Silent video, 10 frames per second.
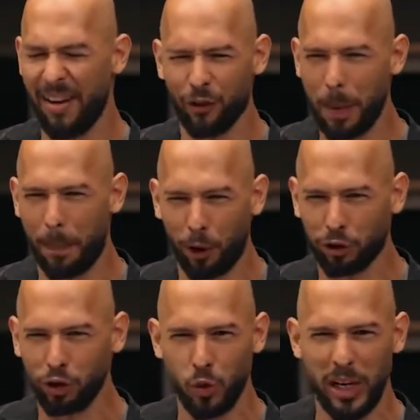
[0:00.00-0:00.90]
every
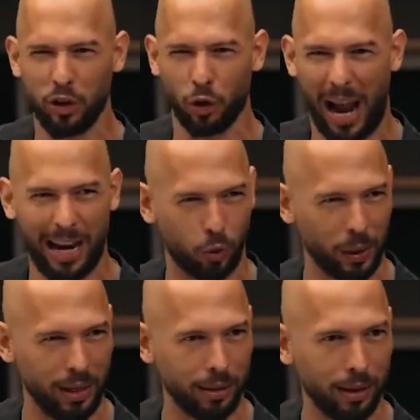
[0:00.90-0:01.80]
person you interact
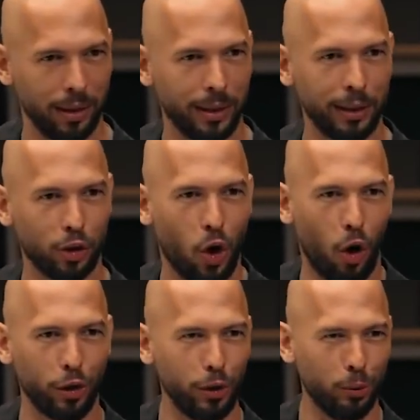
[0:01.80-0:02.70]
with to
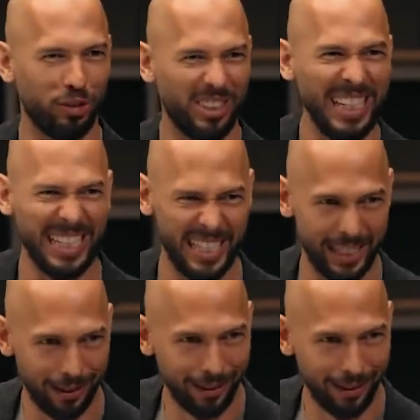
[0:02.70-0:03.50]
call you Z?